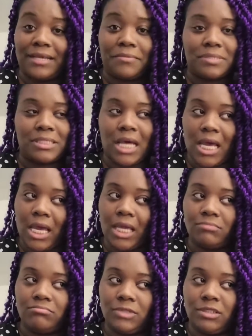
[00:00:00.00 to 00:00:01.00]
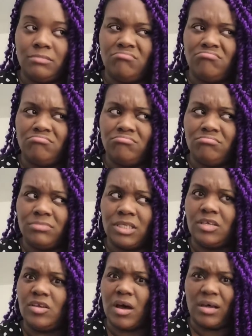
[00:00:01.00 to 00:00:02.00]
They was like,
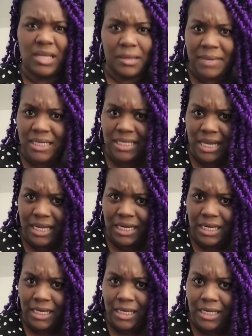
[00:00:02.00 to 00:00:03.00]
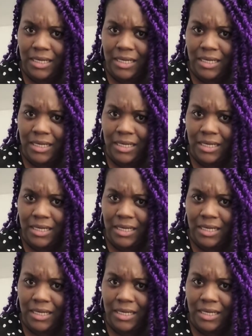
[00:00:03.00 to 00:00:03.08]
y'all ain't my daddy.